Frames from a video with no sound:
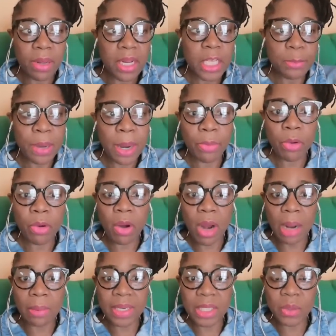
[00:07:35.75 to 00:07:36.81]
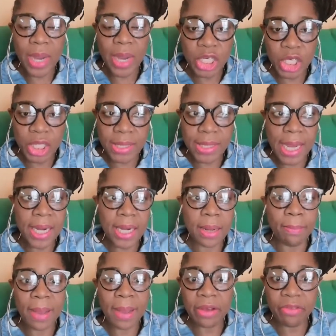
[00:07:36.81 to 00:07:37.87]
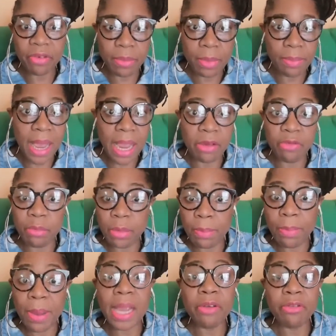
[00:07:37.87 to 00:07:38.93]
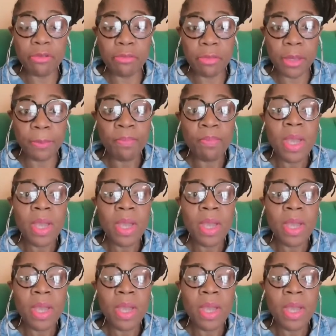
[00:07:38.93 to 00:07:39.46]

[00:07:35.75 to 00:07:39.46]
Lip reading: This is my program. This is why I should sign up. Buy from me, buy from me, buy from me.